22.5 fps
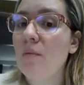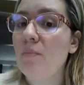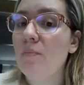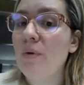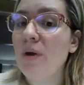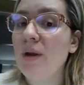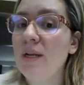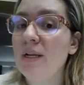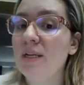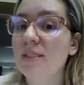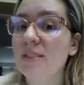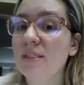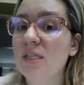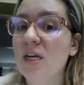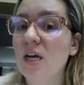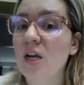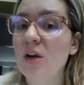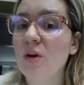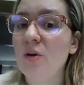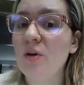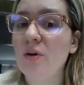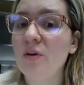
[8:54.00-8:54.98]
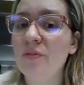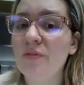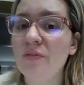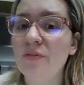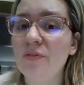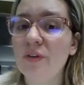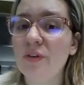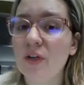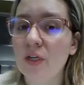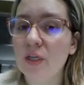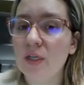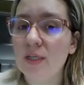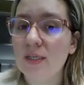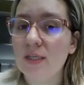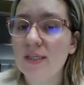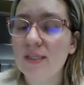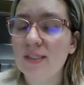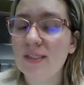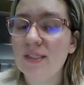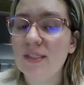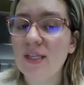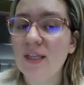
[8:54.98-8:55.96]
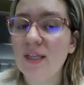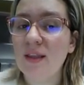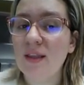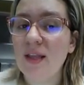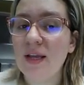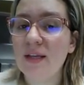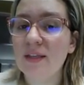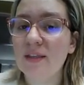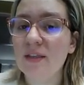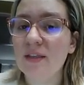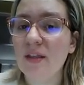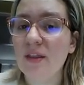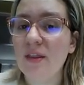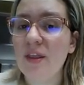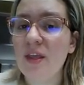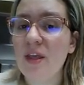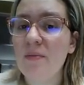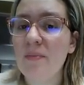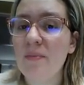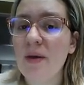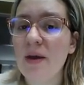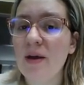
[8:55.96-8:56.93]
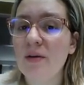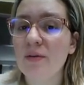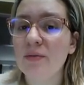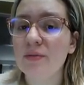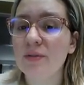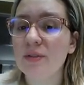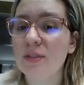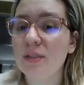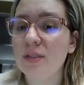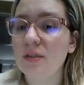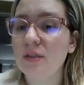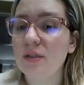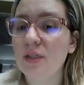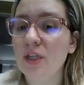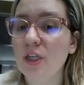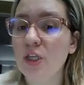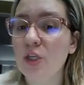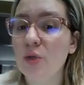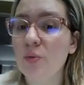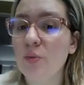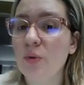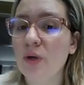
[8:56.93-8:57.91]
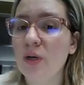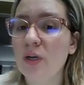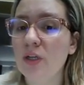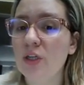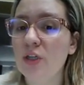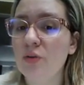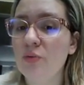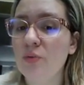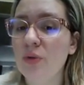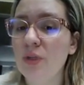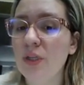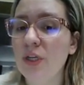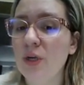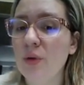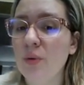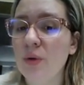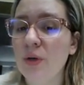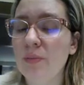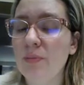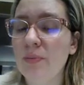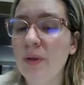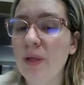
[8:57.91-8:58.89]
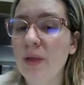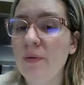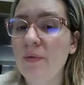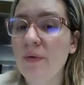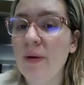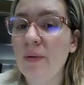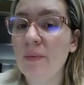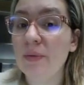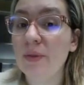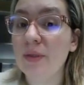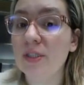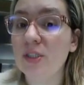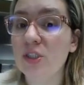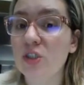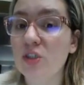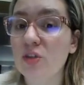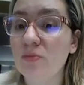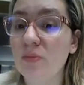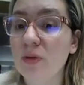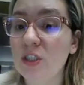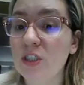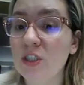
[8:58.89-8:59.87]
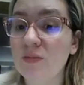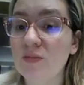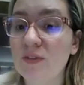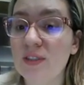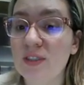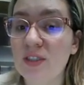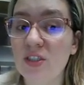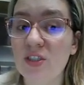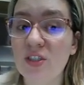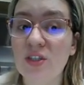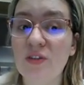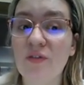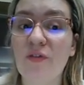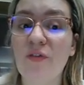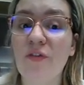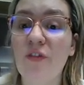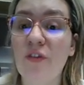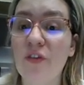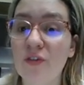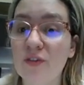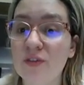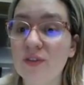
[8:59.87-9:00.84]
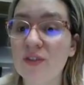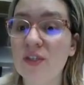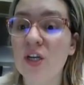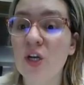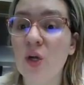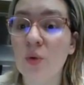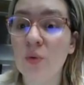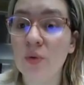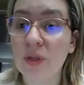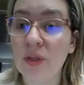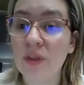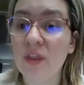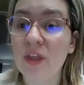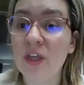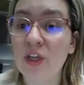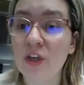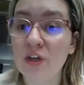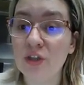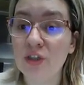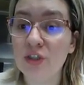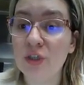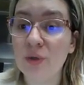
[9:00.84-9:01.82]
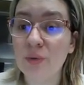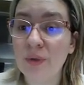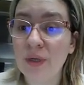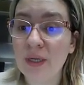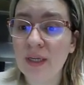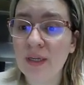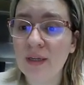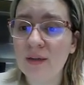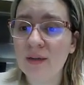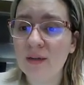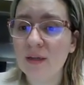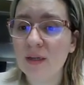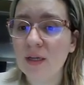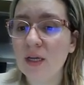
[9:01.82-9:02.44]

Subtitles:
Brightness cutoff. Select the amount that you want to. You really don't want to play around with this too much if this is the first and only thing you're doing.